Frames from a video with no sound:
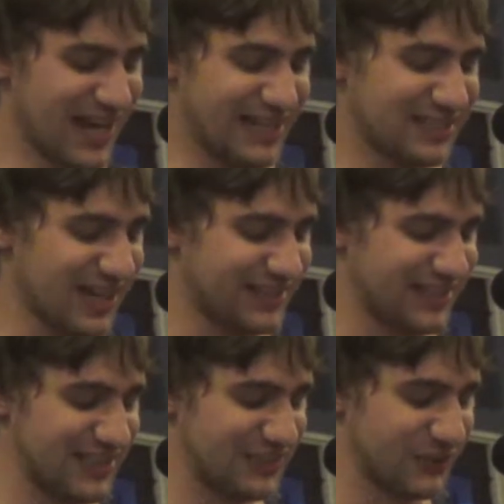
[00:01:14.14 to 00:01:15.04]

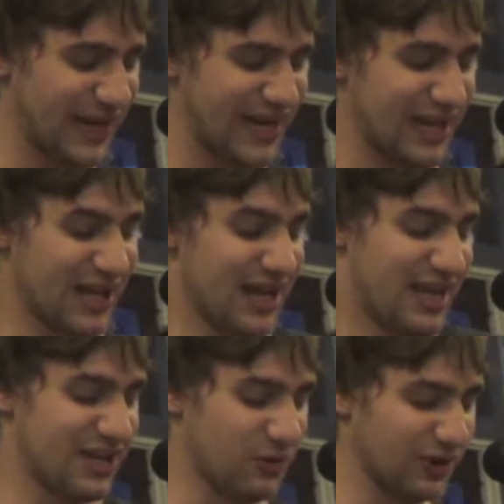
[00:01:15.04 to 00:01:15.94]
Isosceles right,
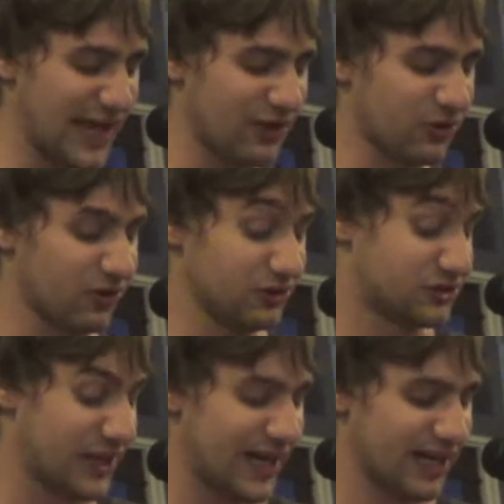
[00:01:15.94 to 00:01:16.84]
equilateral
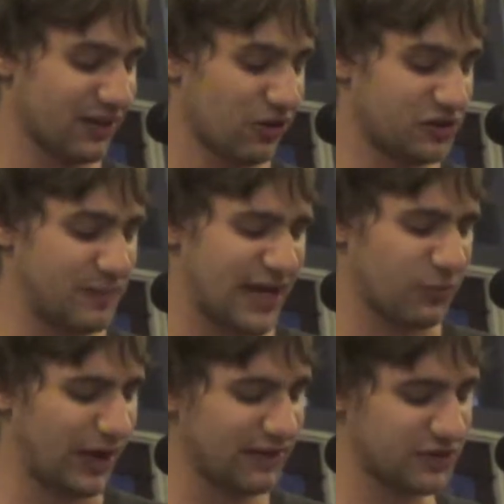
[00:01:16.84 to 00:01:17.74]
triangles.
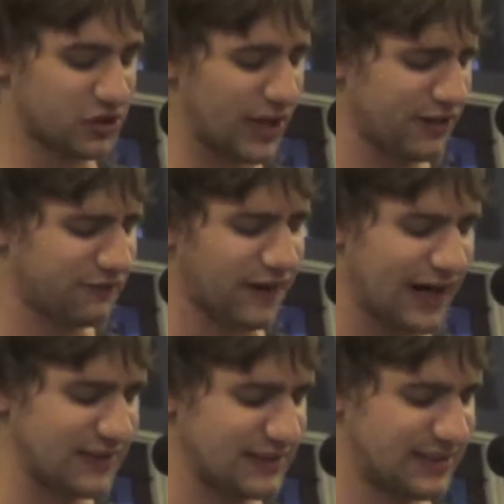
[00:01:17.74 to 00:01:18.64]
Man, why even try to
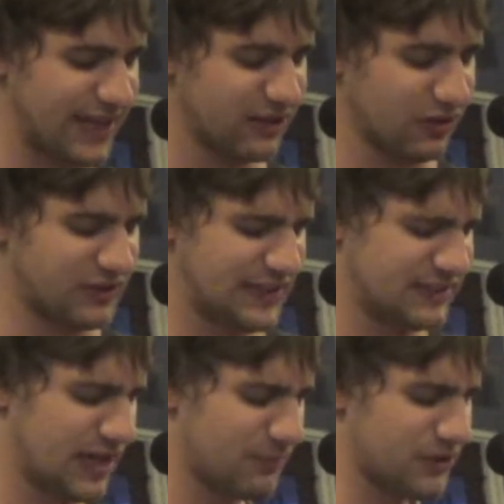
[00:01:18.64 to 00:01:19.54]
find these angles?
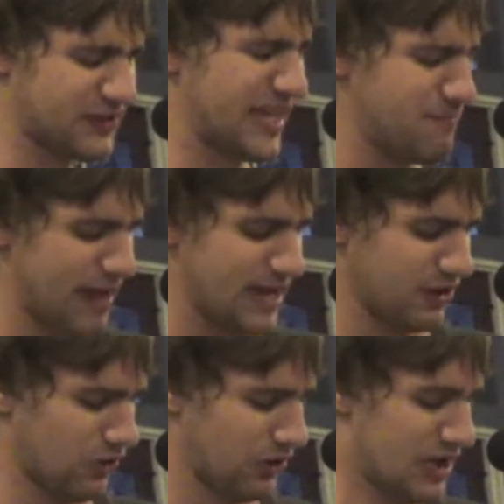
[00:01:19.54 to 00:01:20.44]
These numbers, they
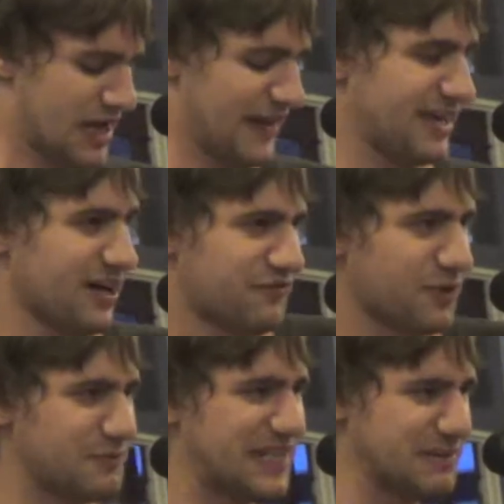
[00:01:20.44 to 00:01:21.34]
mangle. They come
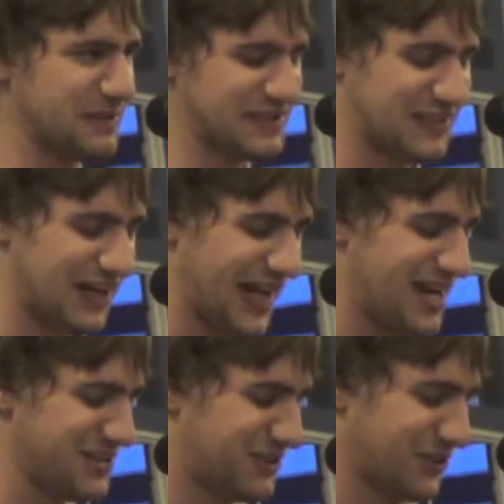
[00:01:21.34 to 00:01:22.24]
from demons, not
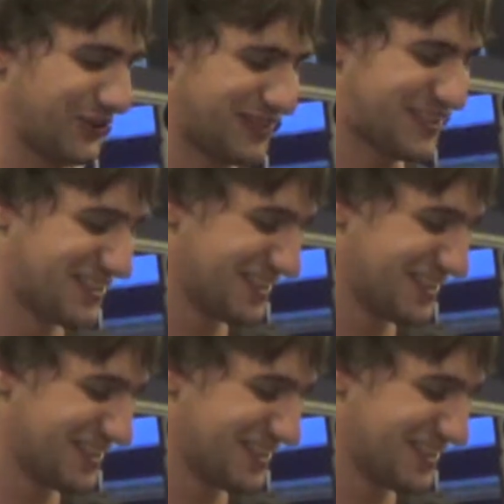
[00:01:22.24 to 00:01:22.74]
angels.